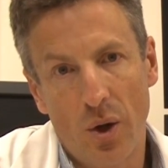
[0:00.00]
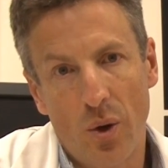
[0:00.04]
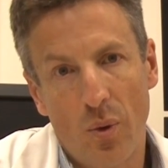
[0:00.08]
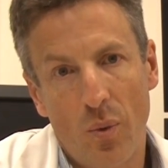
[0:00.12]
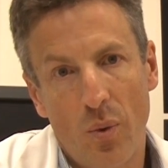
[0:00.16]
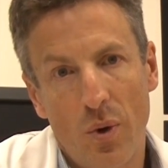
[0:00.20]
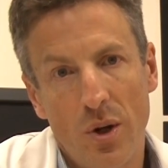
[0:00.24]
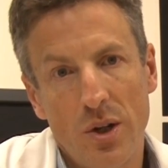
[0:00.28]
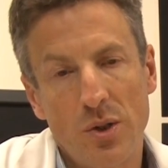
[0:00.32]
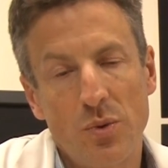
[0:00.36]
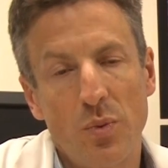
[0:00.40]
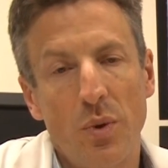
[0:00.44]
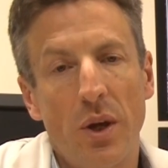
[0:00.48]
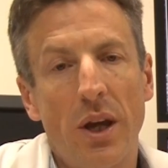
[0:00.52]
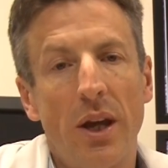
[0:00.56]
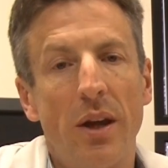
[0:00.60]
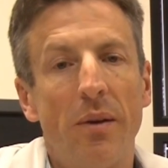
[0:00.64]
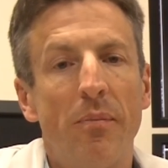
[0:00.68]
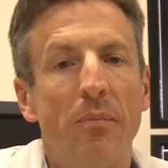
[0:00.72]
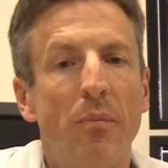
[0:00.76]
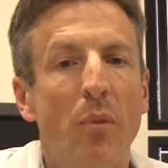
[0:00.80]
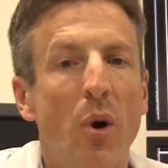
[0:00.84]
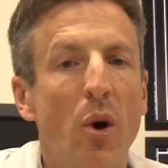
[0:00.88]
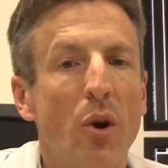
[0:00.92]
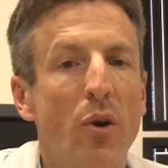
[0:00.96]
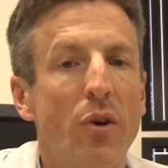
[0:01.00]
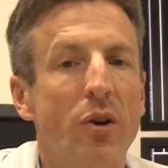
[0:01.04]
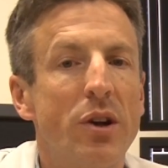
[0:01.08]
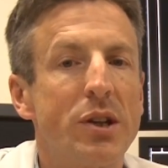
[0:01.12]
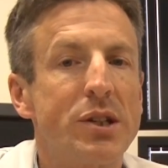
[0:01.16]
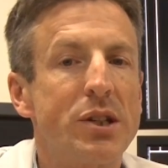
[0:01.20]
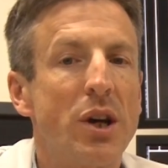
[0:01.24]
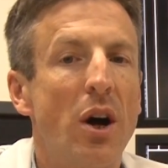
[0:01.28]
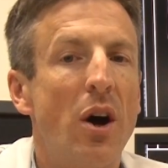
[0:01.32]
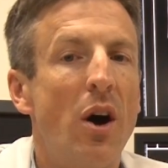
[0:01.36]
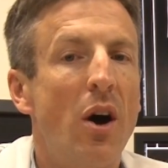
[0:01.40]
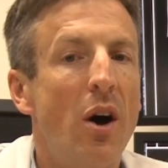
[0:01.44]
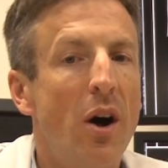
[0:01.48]
whereas we get moderate
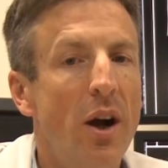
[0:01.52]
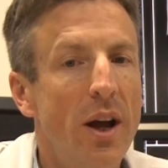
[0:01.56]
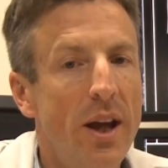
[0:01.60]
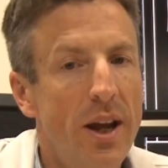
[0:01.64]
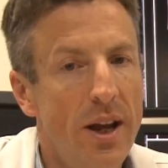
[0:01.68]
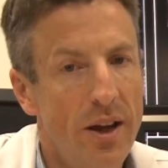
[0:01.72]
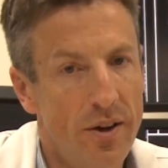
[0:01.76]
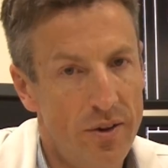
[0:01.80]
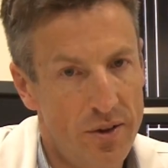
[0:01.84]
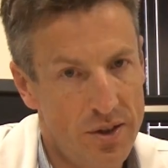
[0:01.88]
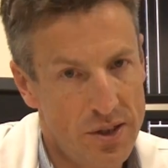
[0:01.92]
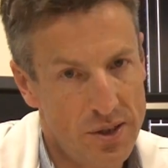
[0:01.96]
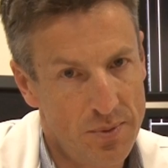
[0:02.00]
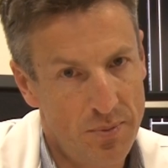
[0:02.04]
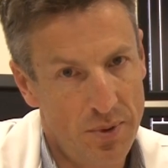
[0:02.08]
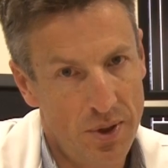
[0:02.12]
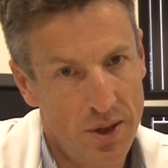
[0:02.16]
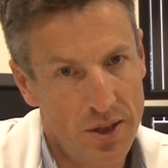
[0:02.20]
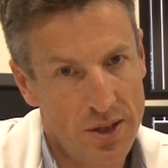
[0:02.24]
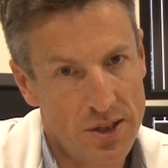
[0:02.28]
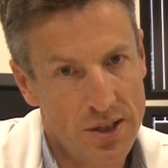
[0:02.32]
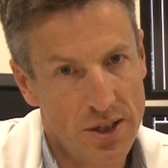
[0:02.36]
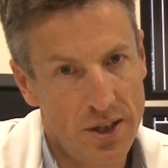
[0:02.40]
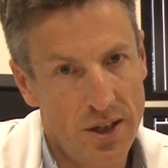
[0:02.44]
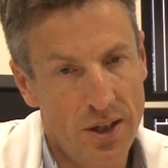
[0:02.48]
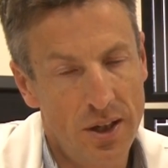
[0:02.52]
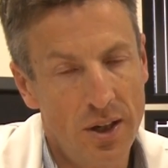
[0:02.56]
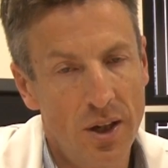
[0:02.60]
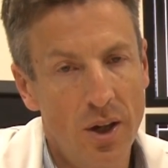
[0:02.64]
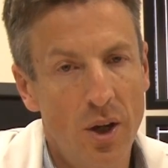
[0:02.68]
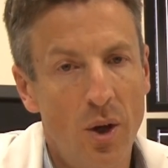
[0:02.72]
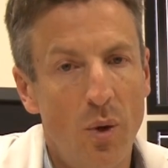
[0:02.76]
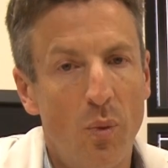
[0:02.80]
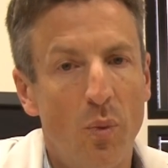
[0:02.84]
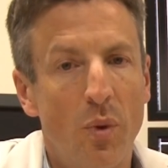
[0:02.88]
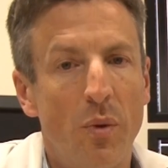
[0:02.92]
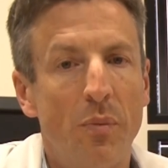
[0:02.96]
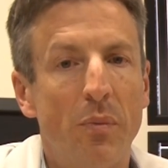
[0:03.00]
to high heritability
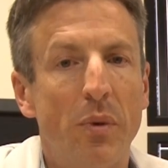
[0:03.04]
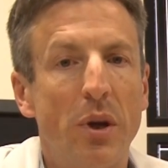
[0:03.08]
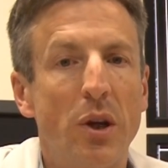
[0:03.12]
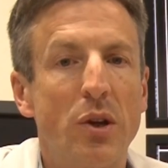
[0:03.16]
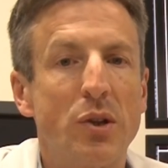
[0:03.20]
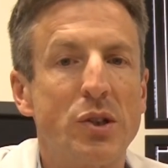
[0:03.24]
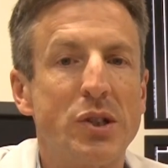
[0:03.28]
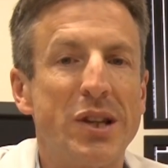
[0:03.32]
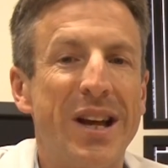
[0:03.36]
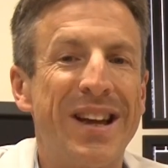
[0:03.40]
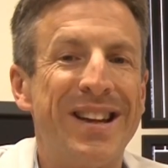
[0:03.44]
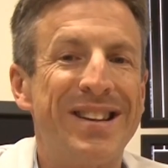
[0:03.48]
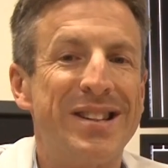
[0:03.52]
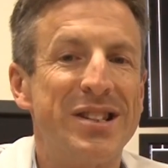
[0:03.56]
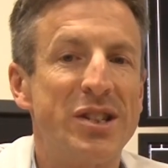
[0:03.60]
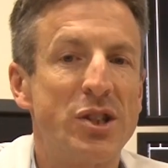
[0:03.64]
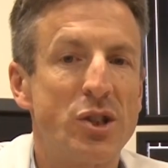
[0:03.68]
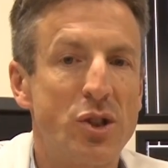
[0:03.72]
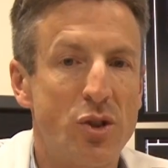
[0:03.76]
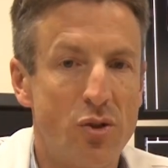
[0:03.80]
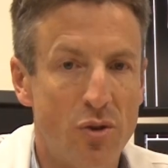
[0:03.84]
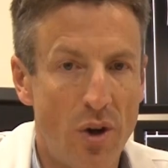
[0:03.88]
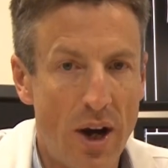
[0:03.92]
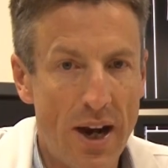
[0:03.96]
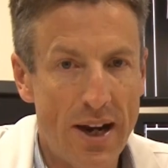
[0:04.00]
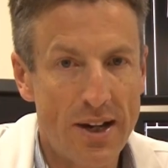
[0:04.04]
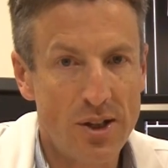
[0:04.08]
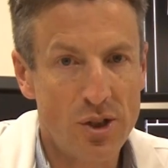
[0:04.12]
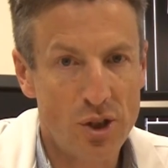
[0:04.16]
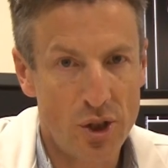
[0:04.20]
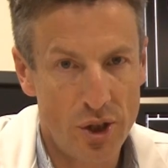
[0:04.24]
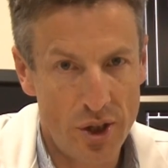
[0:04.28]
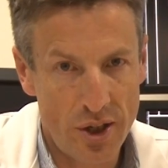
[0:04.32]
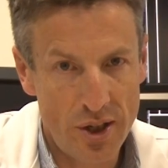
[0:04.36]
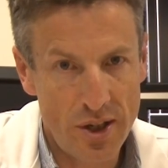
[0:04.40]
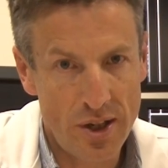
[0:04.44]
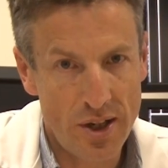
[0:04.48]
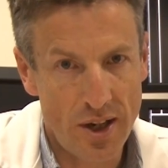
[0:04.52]
when we use a
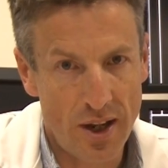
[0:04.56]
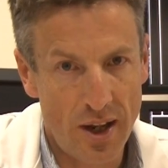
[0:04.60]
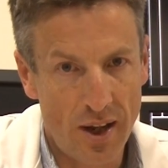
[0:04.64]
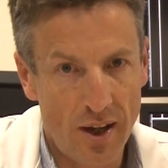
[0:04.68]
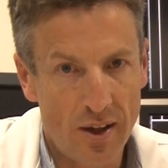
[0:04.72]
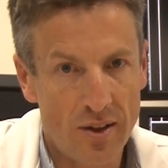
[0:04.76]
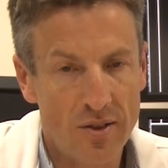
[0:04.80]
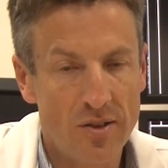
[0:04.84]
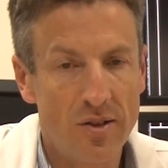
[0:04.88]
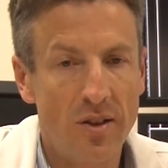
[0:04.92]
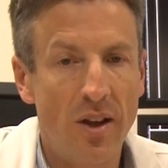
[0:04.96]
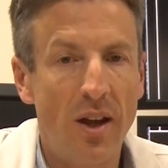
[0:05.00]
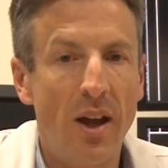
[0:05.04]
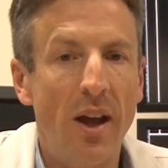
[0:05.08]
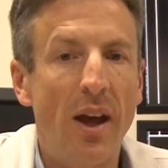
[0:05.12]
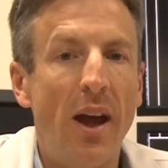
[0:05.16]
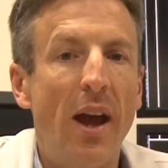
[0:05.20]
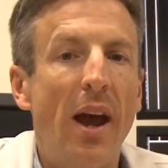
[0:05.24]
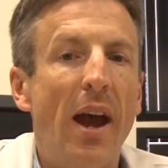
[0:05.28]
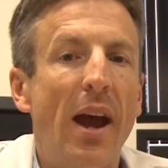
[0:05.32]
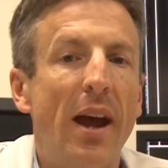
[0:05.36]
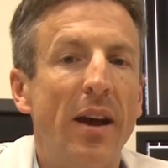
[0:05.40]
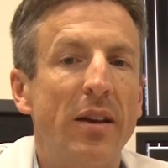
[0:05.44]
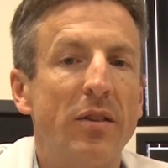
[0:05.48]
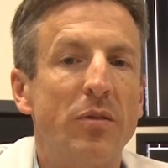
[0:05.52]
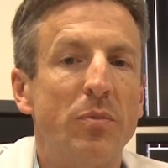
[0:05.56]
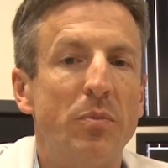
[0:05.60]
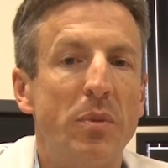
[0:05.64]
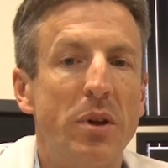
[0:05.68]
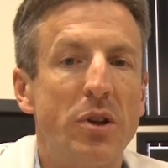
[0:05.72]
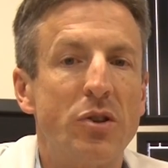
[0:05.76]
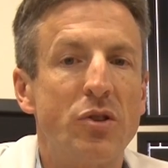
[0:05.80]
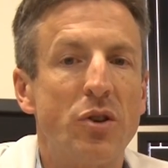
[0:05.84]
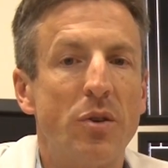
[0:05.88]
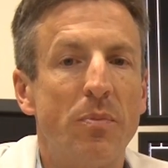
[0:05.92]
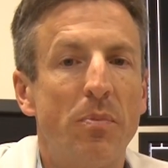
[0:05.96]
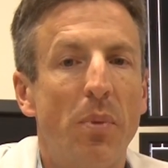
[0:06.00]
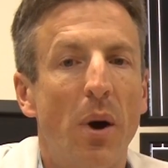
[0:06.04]
distraction index as
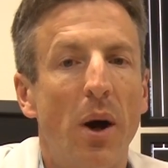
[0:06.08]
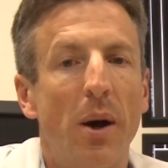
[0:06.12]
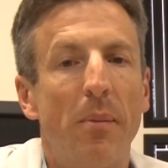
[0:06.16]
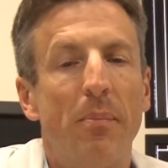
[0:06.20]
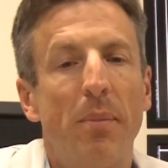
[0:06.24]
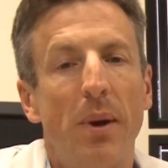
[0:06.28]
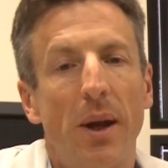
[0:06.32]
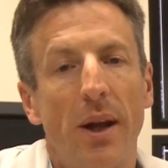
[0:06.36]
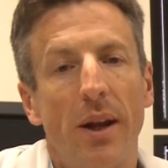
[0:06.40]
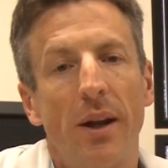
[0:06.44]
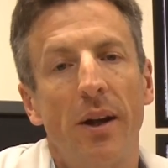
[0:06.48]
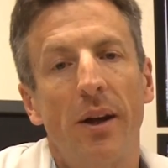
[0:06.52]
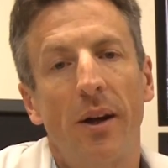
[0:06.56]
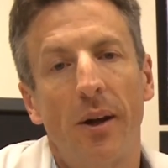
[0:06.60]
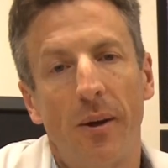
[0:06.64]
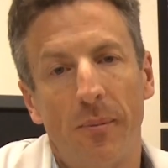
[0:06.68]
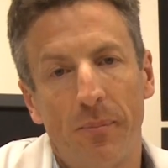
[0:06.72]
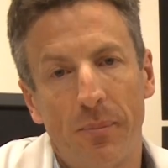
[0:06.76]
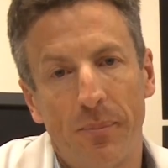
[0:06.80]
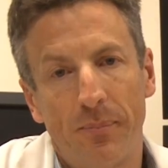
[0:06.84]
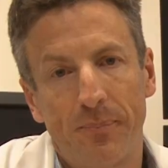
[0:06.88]
measured by pen hip.